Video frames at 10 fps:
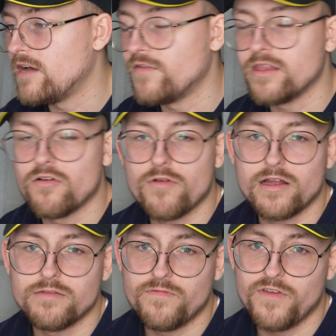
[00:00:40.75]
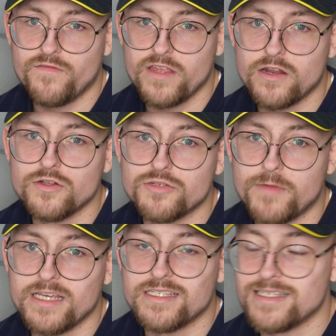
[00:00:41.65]
I think they're around 1,500
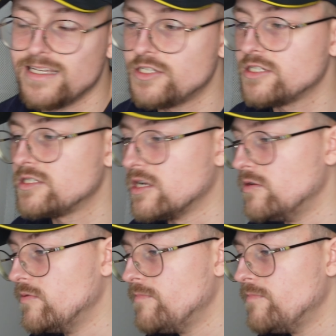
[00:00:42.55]
pieces each, so